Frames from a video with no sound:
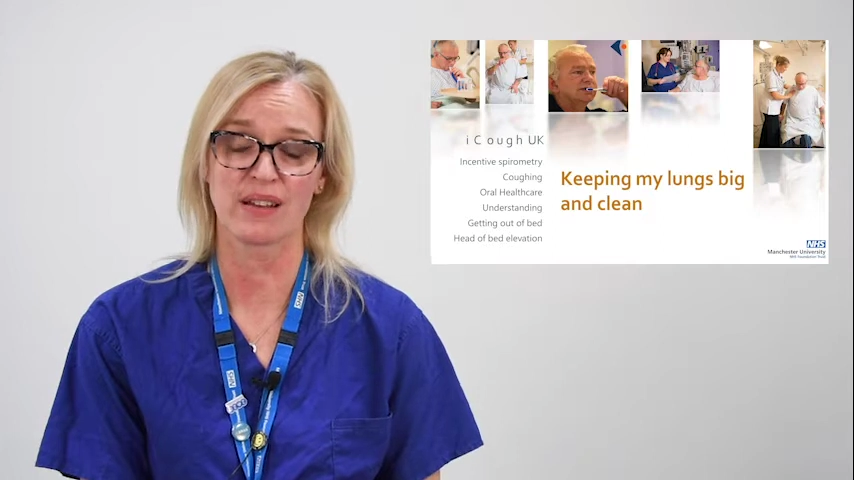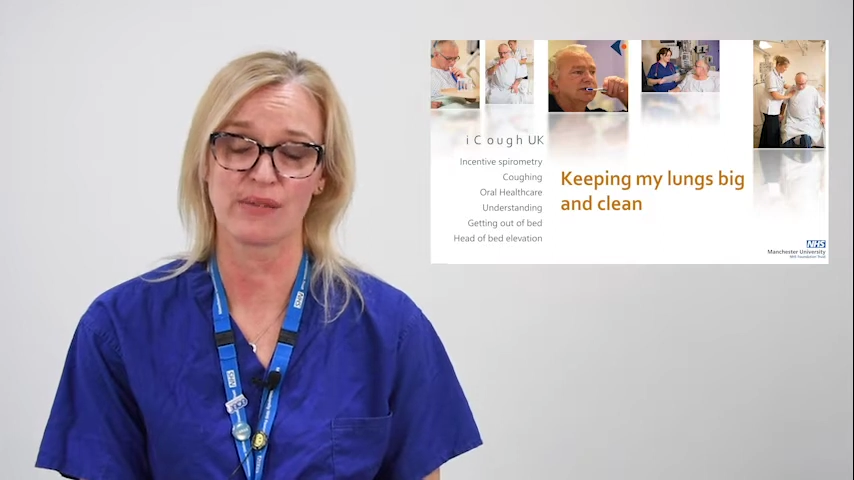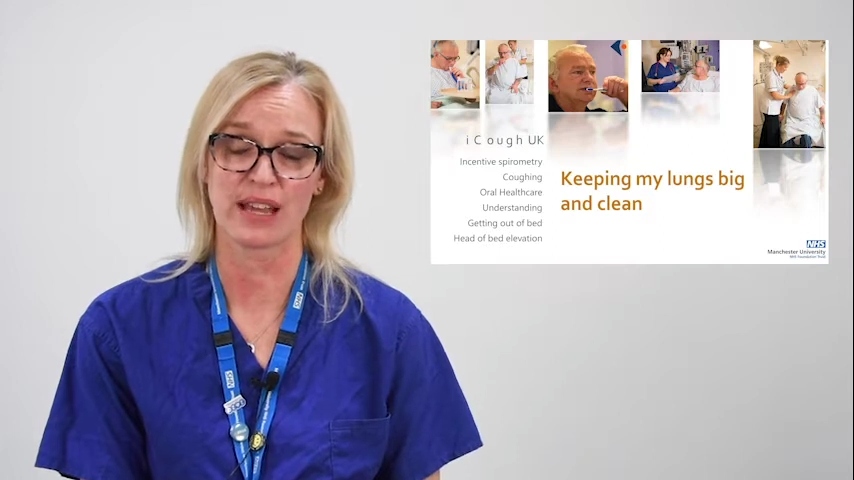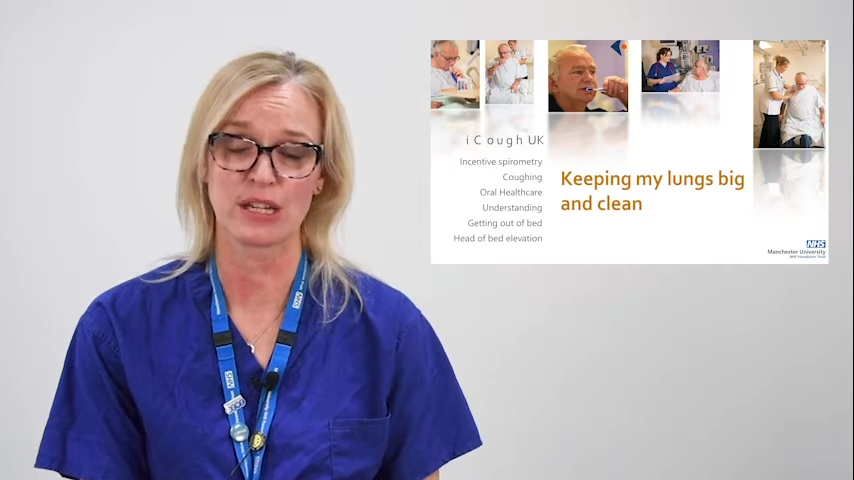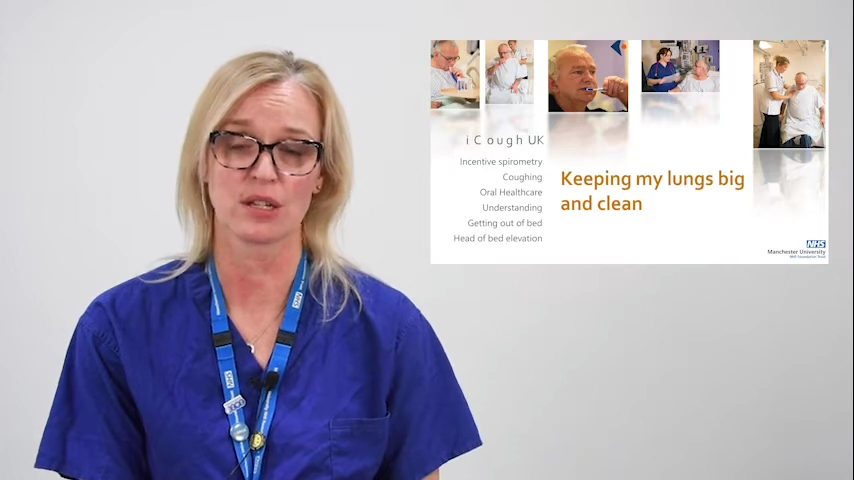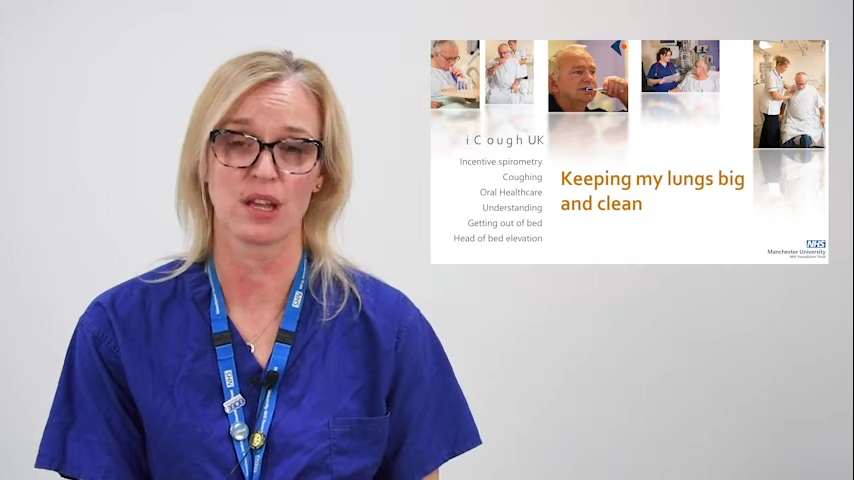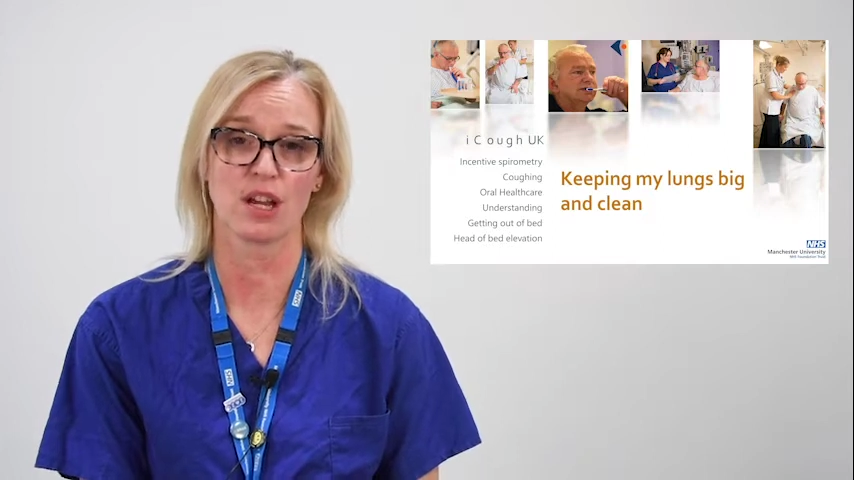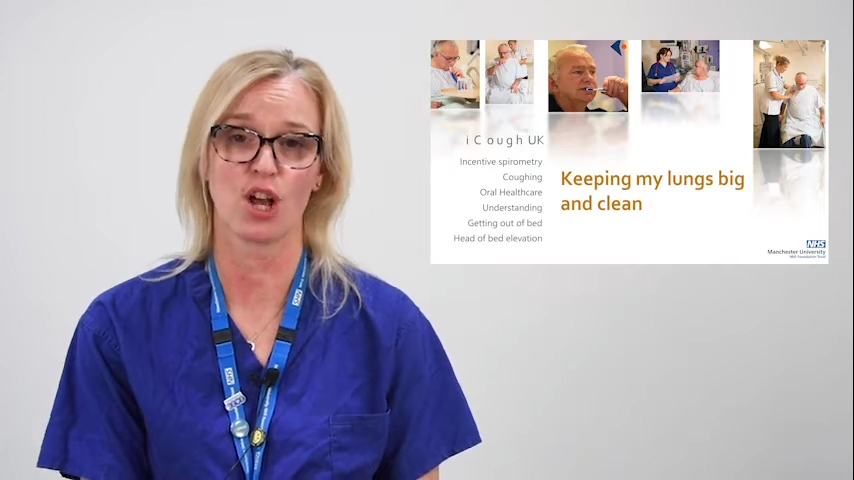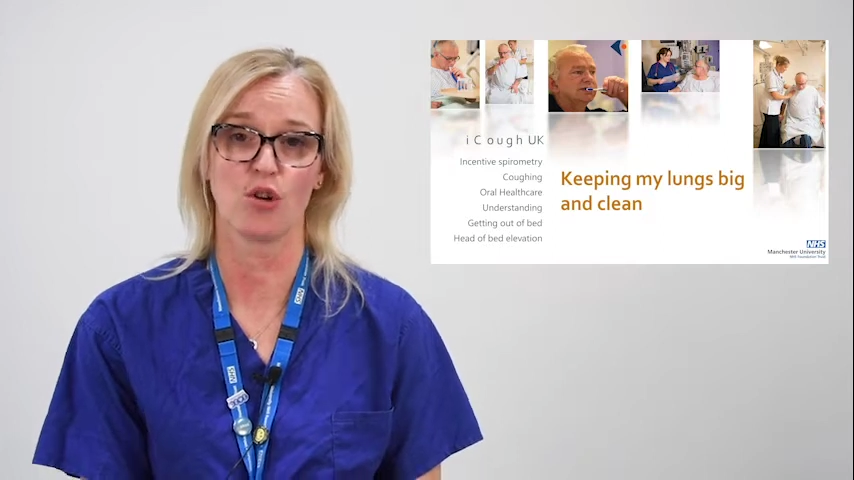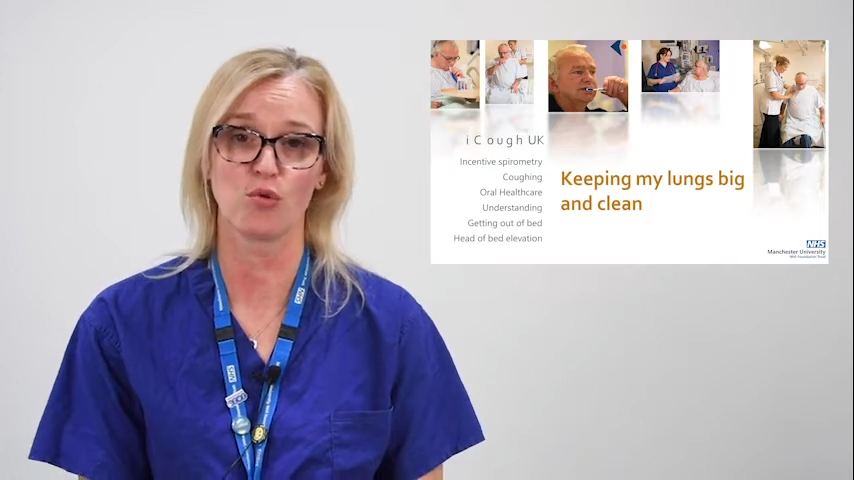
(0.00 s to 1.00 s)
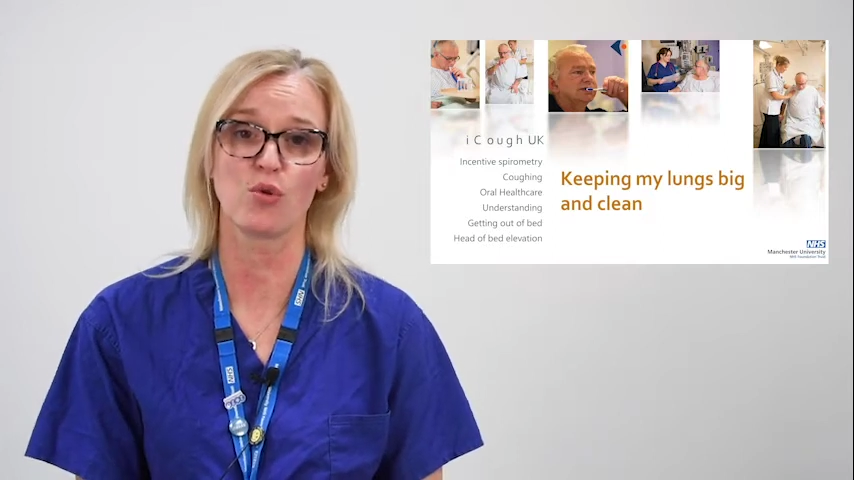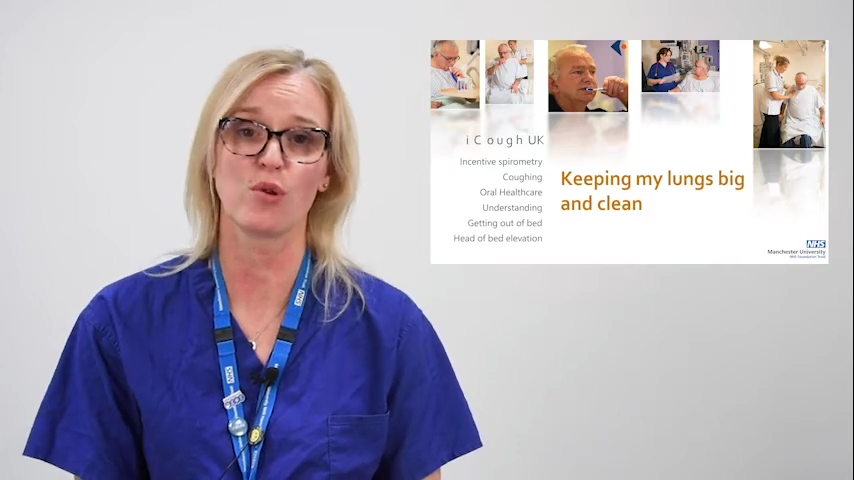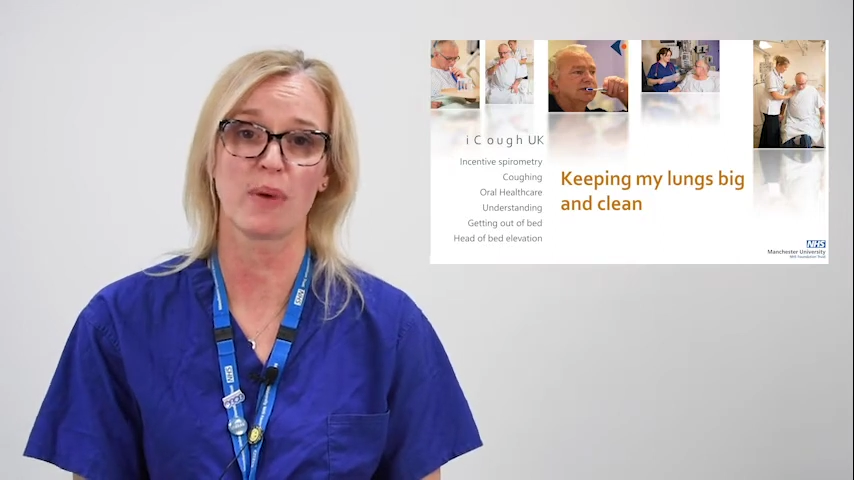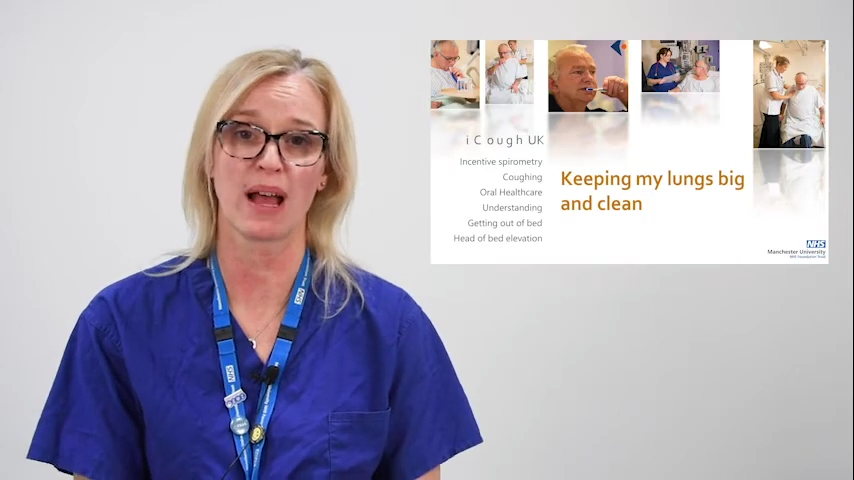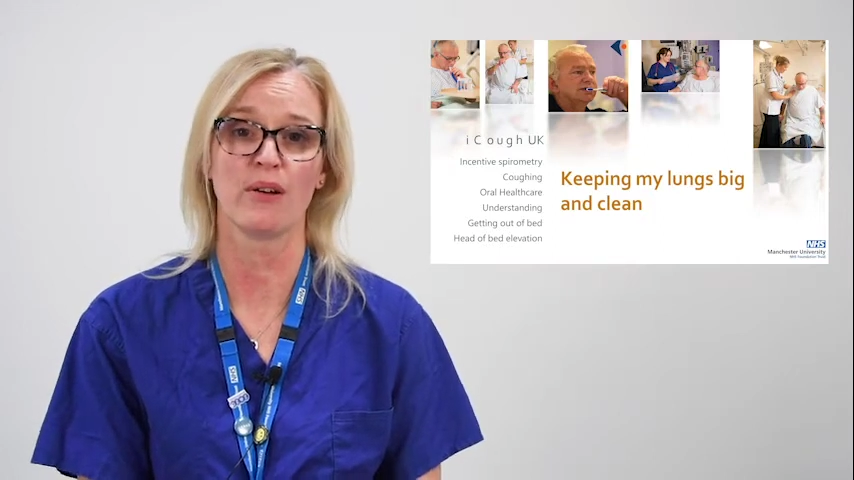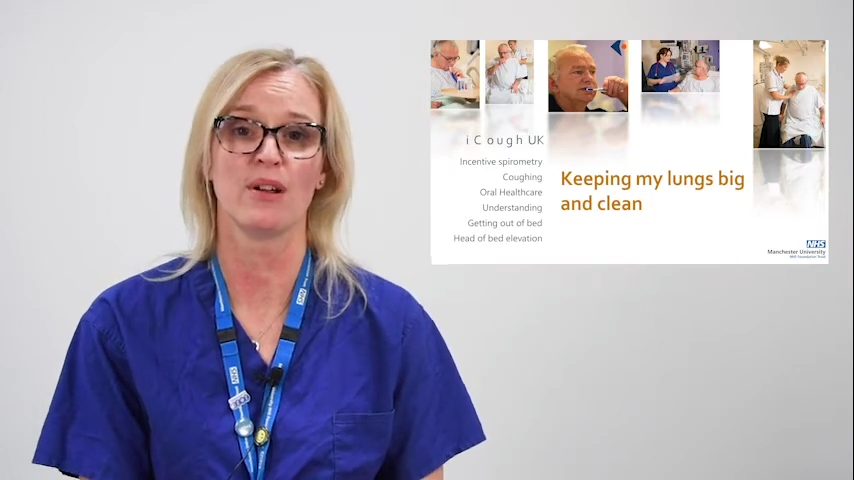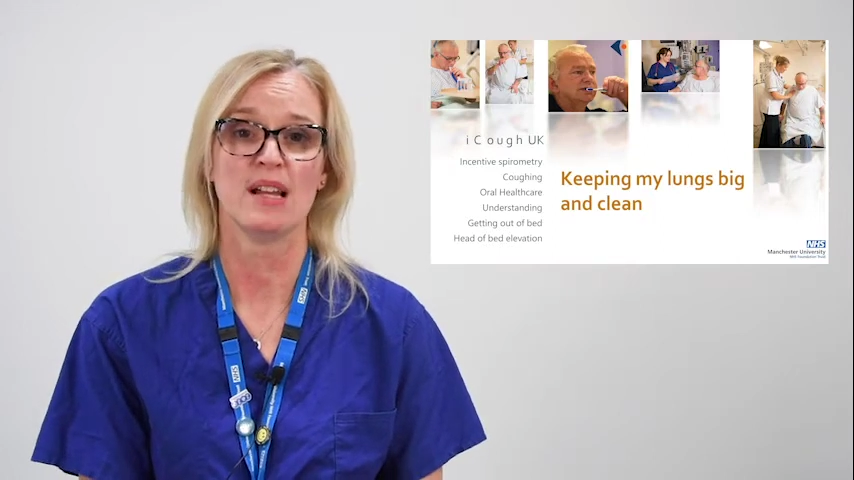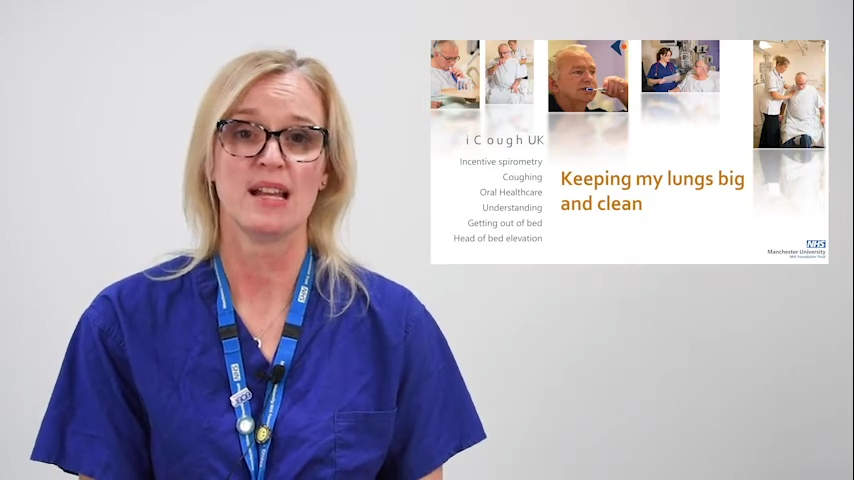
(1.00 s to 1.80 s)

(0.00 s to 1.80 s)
elevation are all about,